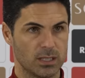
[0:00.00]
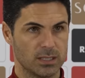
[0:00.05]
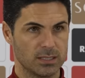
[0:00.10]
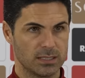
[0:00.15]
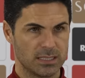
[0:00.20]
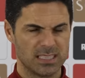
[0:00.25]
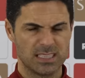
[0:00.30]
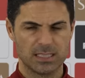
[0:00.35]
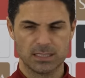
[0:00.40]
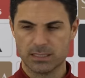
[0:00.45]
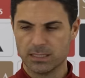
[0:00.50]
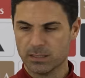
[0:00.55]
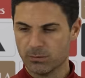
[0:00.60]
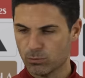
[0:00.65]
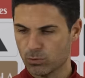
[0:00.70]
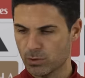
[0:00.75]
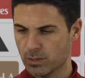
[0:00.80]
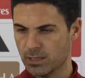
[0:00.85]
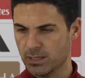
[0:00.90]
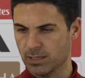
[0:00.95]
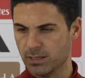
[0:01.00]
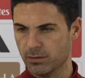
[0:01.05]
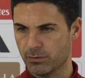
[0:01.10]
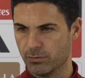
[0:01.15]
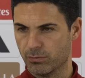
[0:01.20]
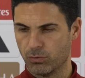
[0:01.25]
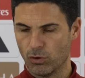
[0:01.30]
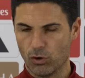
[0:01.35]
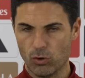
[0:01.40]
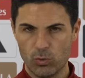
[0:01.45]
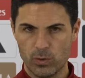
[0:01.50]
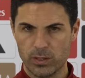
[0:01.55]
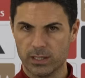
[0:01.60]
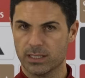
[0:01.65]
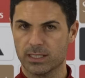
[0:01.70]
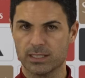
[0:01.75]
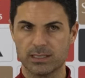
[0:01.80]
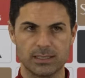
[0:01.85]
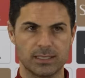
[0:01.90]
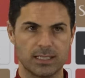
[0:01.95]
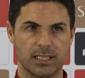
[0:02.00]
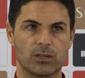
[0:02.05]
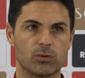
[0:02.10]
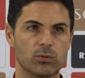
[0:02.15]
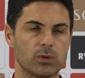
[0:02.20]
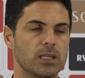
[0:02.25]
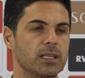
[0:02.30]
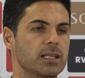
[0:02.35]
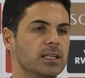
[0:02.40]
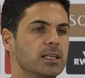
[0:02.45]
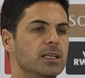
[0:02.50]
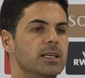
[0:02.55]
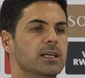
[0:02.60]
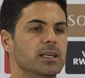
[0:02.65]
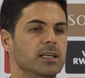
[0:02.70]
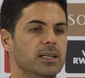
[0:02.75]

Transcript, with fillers: I see the team really flowing, and they are really